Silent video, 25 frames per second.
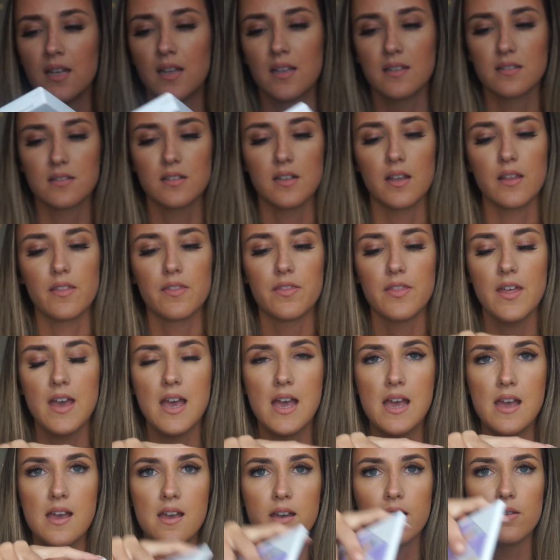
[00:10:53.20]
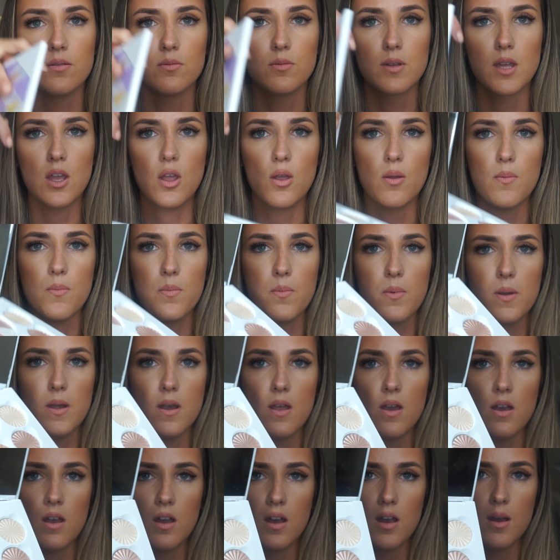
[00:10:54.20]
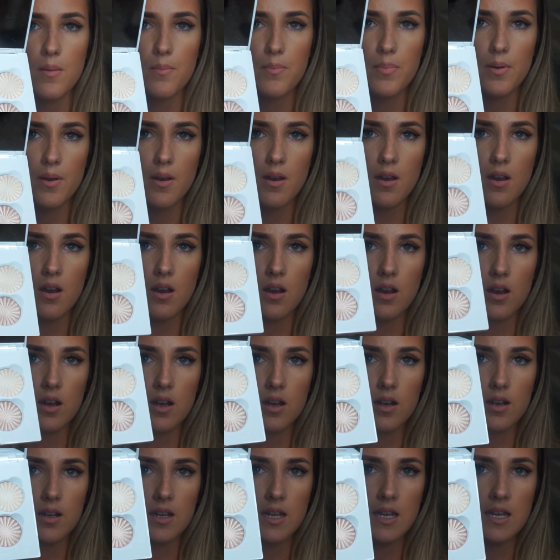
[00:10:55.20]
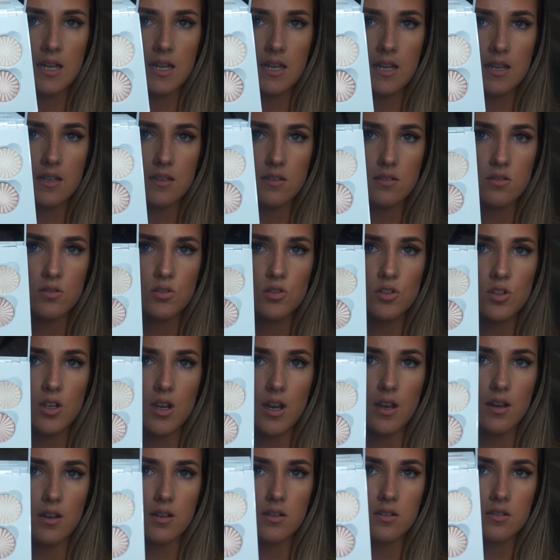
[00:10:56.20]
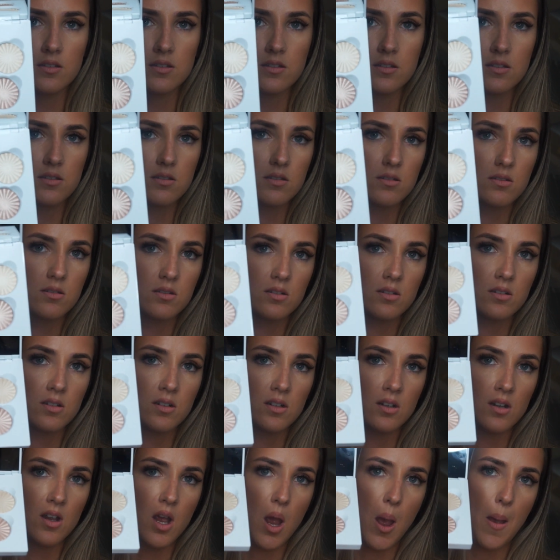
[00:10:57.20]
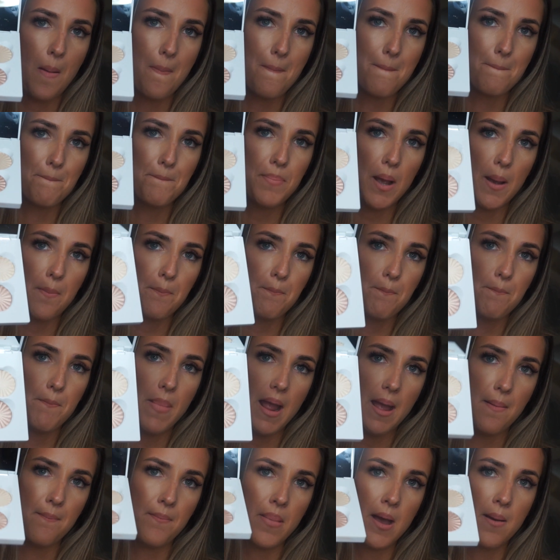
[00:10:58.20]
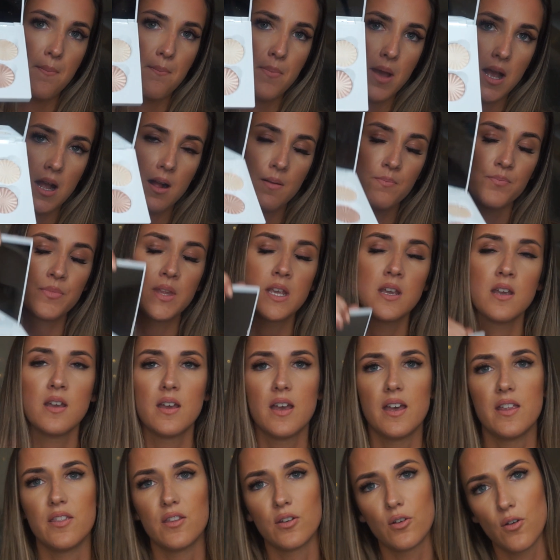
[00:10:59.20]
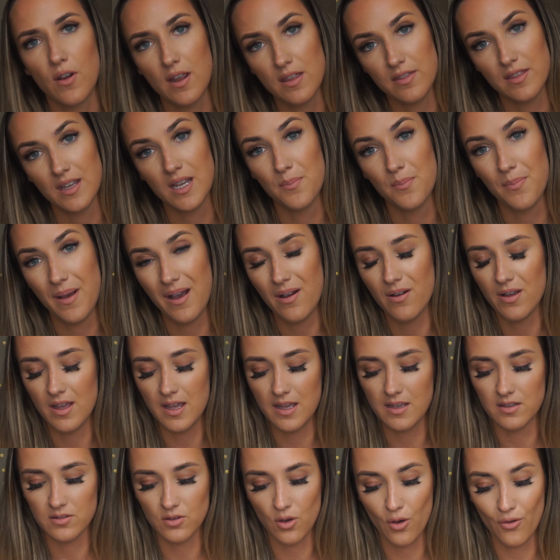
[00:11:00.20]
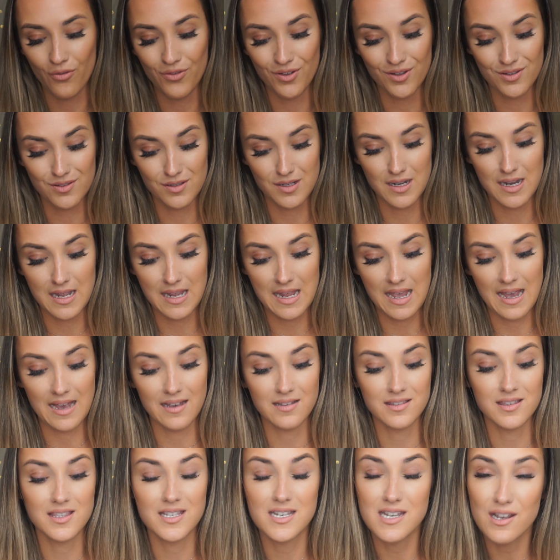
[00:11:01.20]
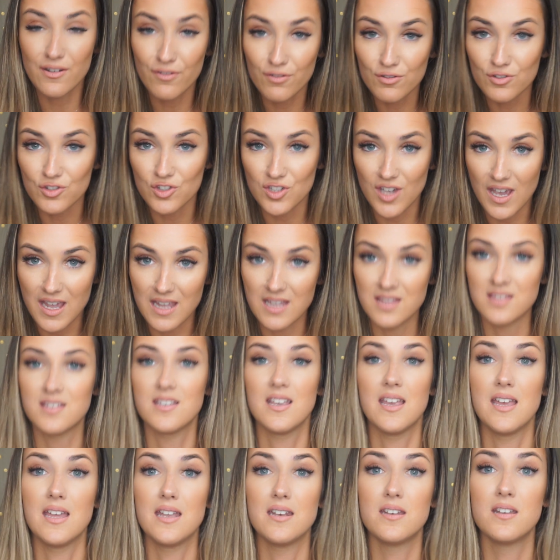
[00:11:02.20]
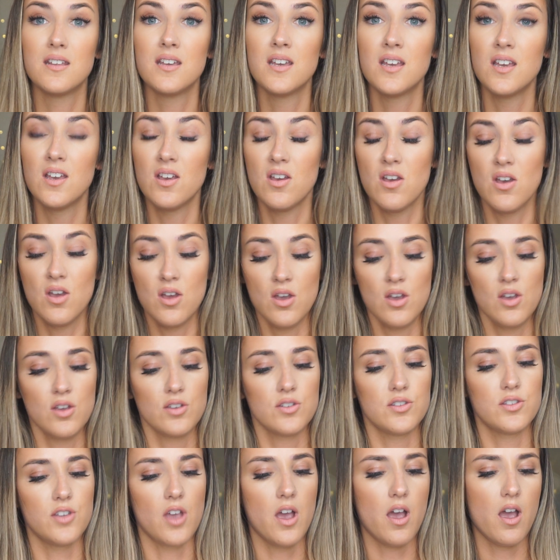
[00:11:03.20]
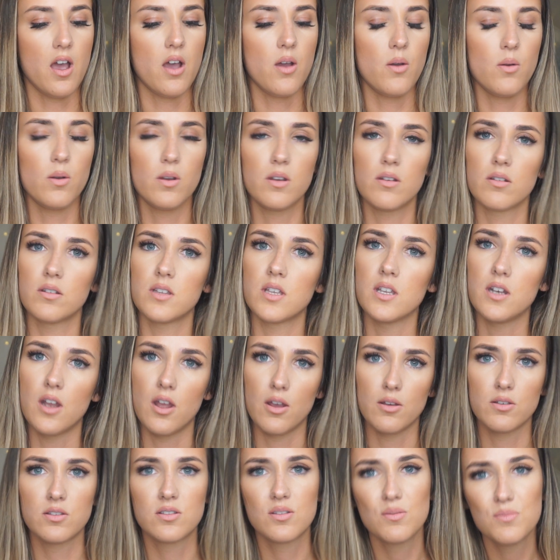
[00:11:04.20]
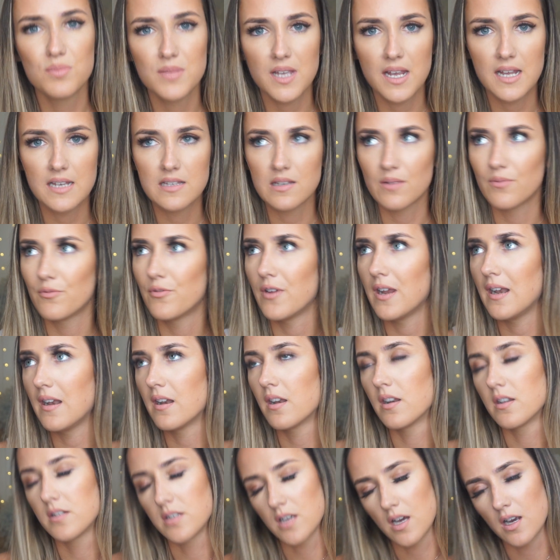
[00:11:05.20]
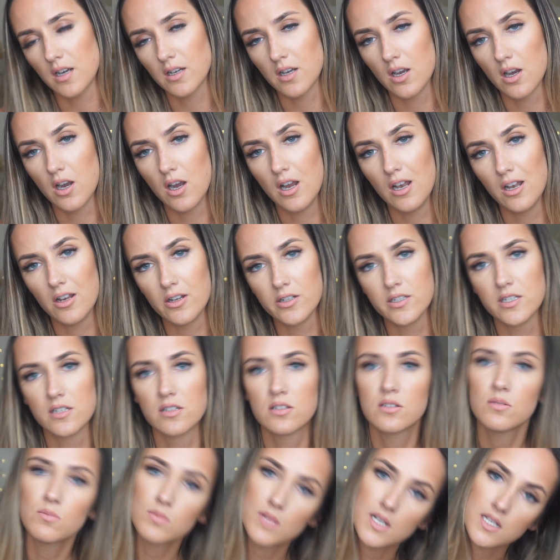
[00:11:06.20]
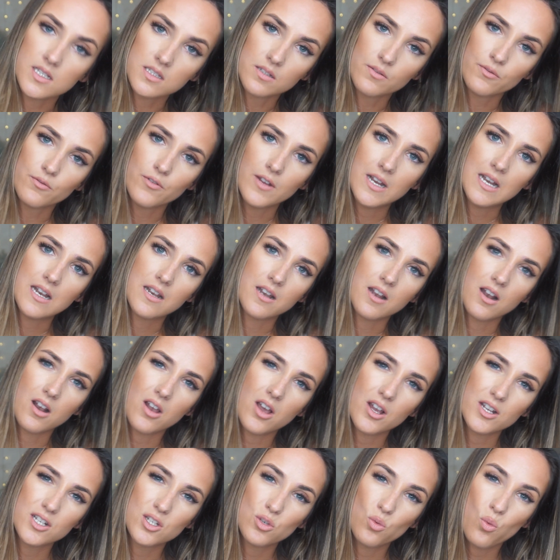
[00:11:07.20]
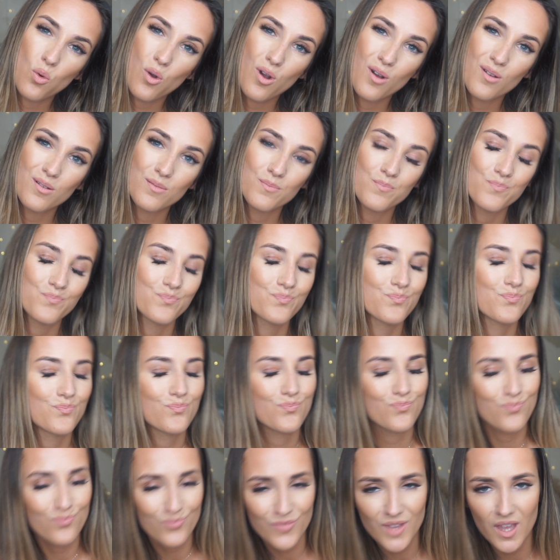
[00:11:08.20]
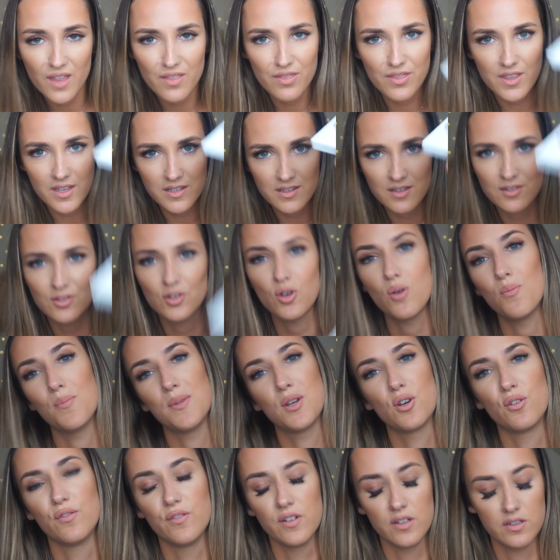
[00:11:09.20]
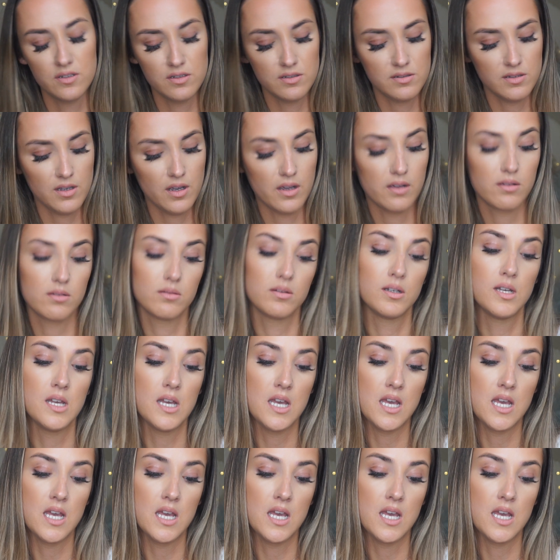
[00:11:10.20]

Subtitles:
It's like that, and we open up. Oh, it is just bam, bam, bam. And the great about it is obviously it has the different shades in. So, you know, some days I'm feeling a darker highlighter, some days I'm feeling a lighter one. This has got me covered, so